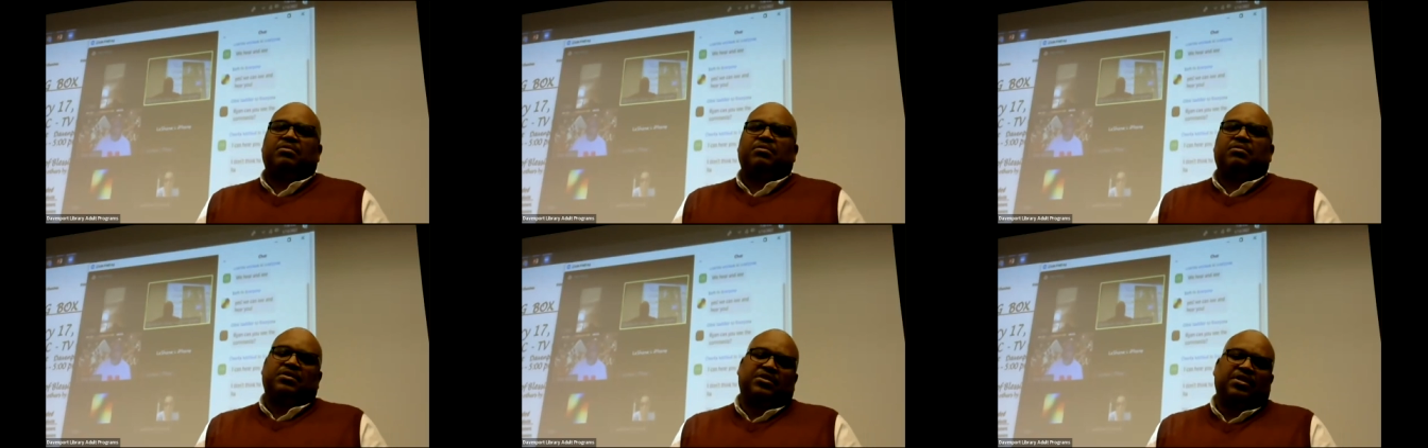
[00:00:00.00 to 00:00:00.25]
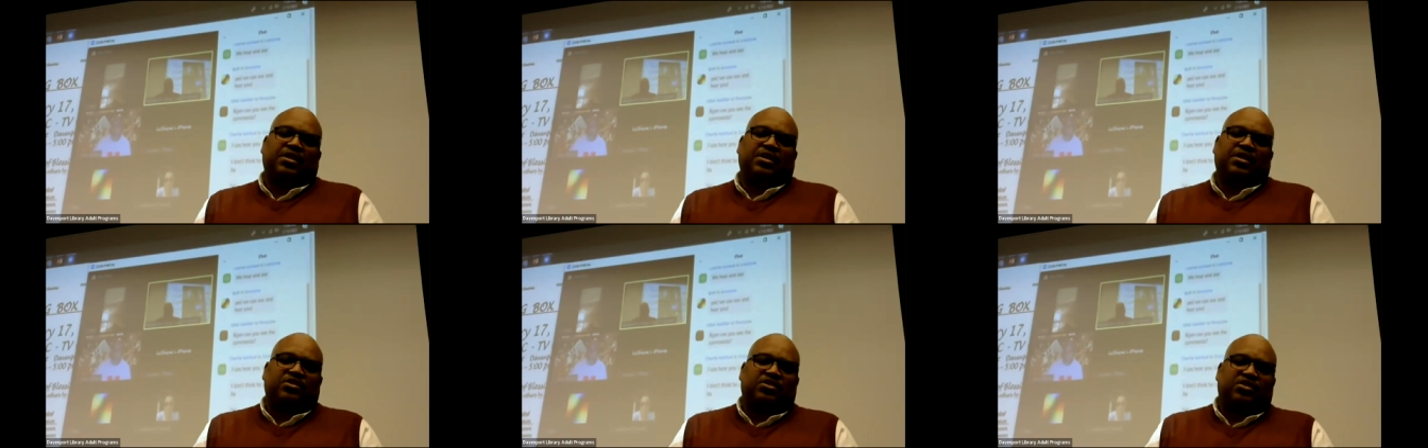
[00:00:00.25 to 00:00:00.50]
We
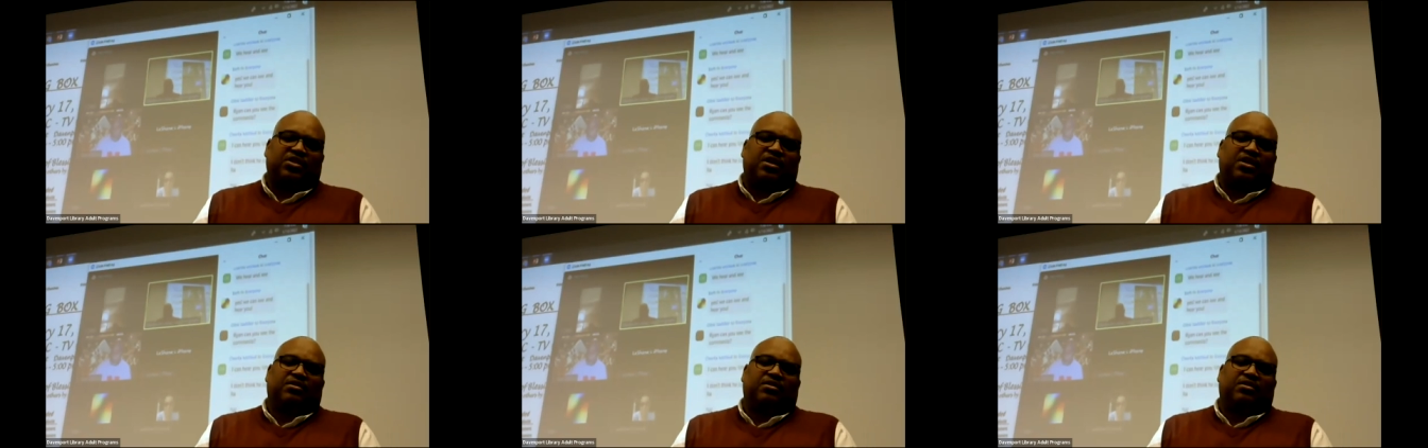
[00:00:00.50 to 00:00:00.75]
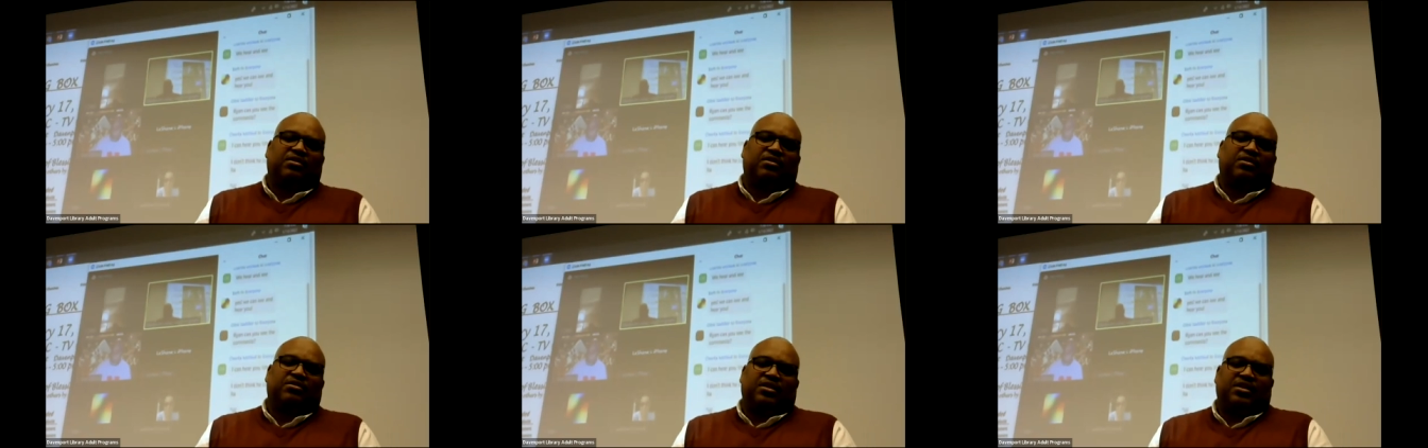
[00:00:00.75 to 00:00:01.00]
sing a
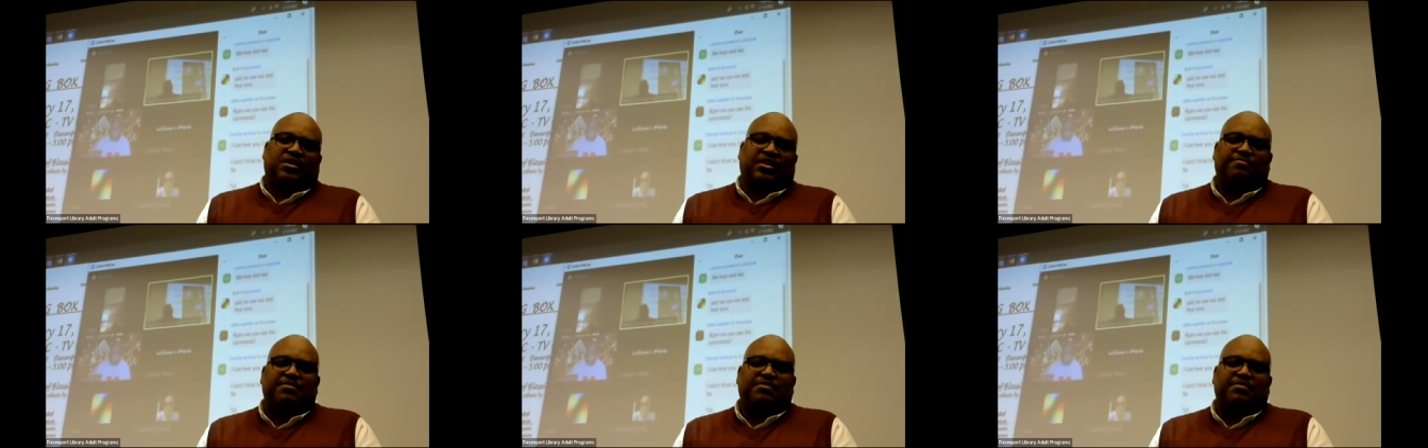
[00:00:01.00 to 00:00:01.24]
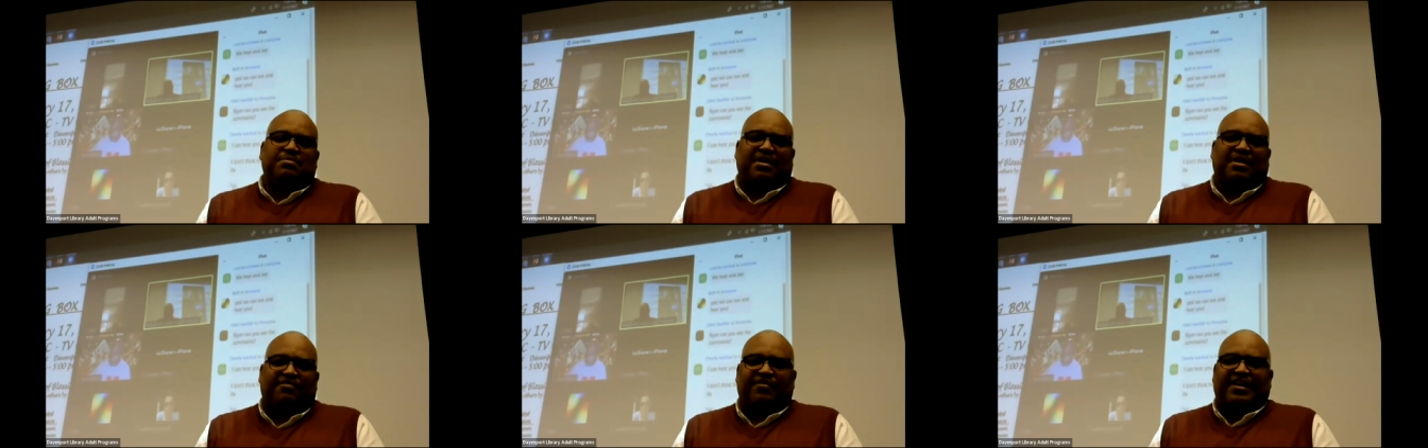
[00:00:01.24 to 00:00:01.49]
song that
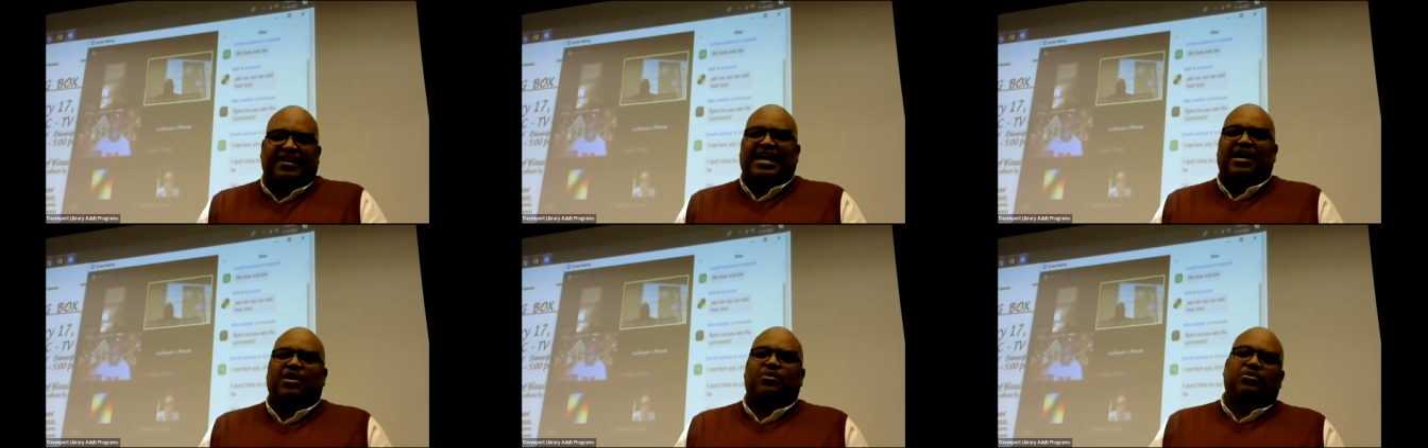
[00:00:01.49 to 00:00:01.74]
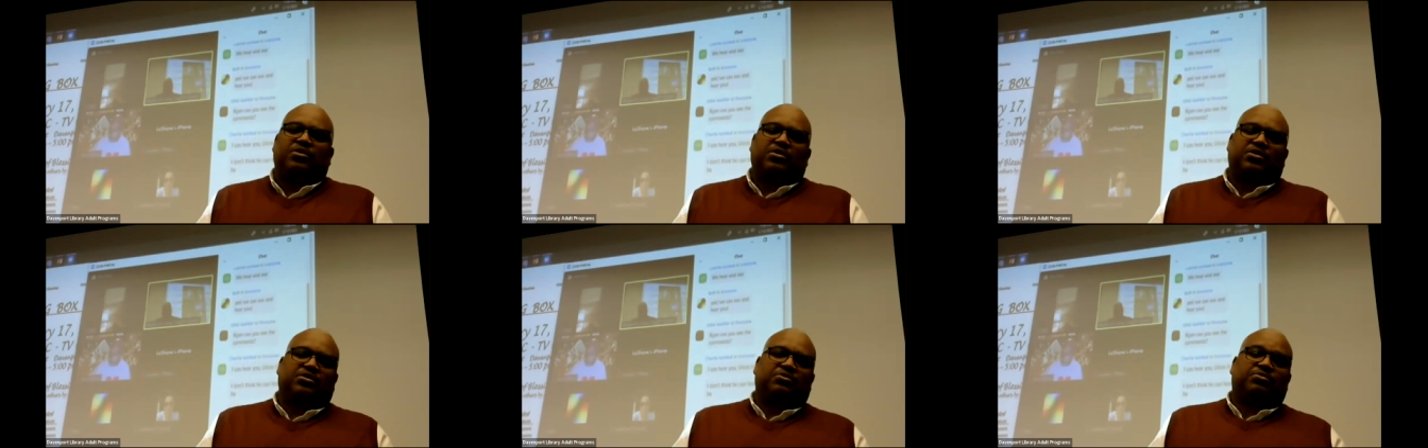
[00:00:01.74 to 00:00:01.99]
"Give Me My
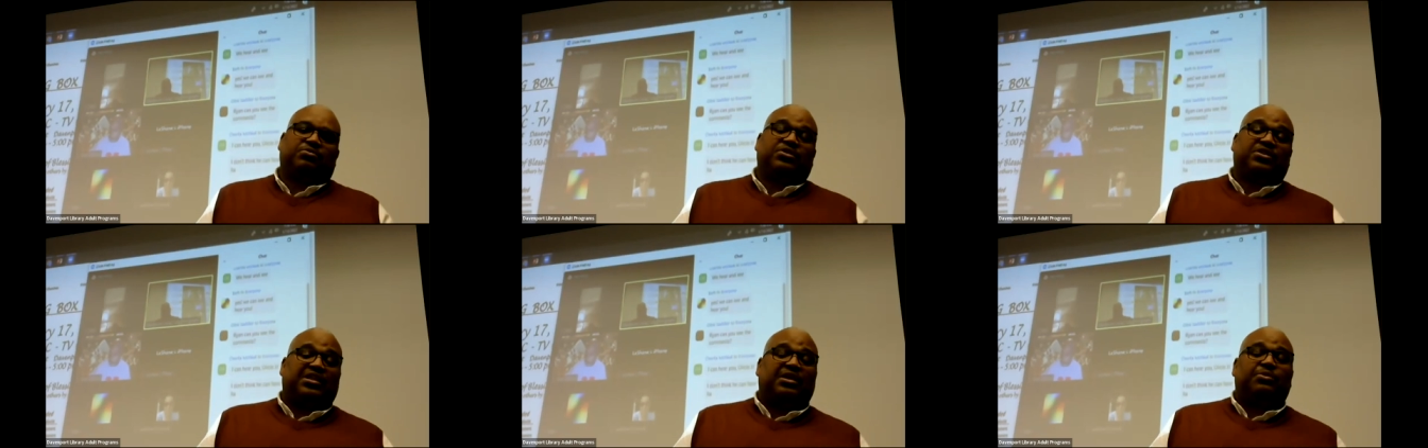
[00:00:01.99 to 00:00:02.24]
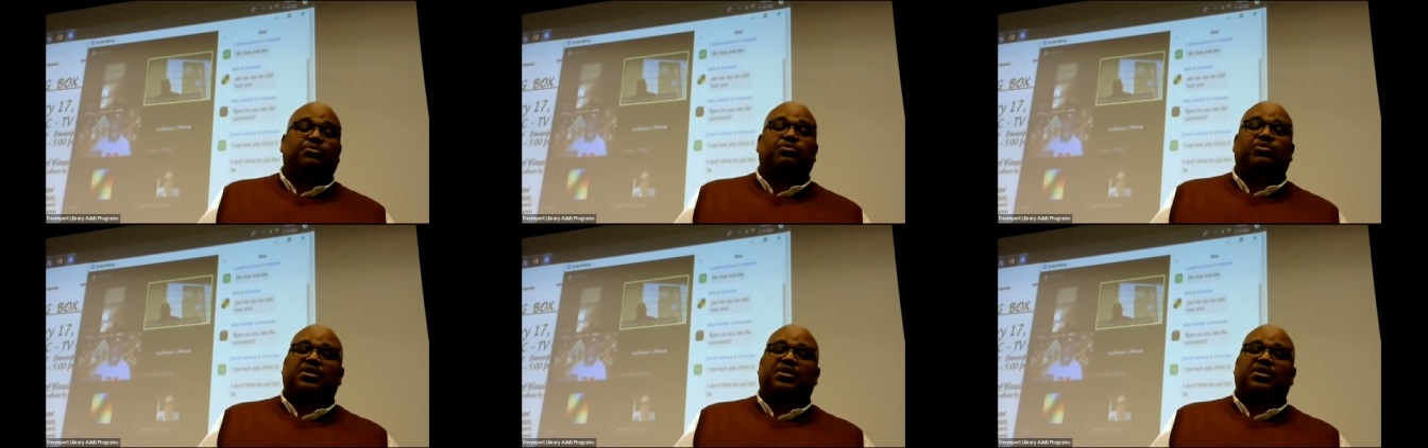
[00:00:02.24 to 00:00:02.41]
Flowers" when